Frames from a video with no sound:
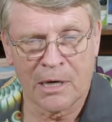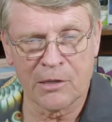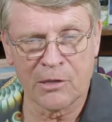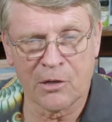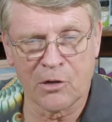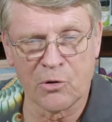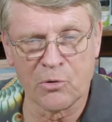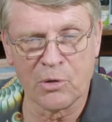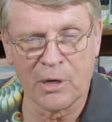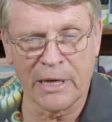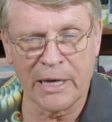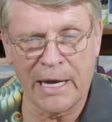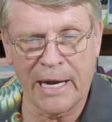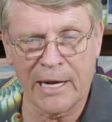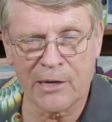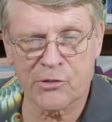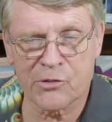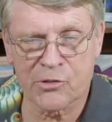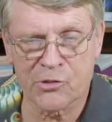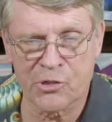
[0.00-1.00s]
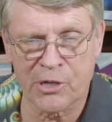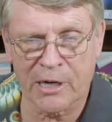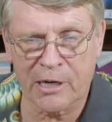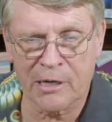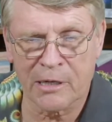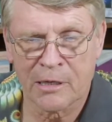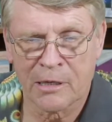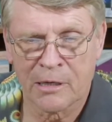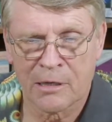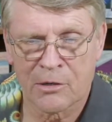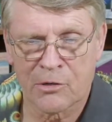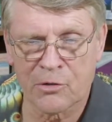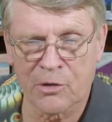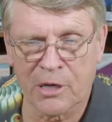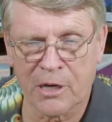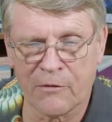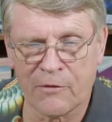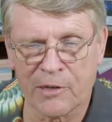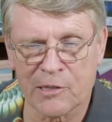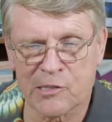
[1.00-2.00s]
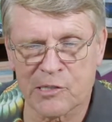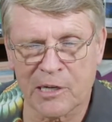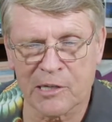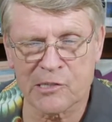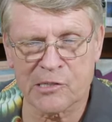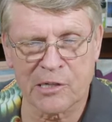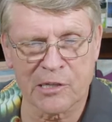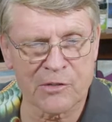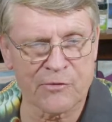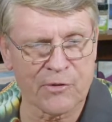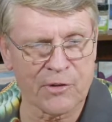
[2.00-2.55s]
and the newly hatched chick to give it sustenance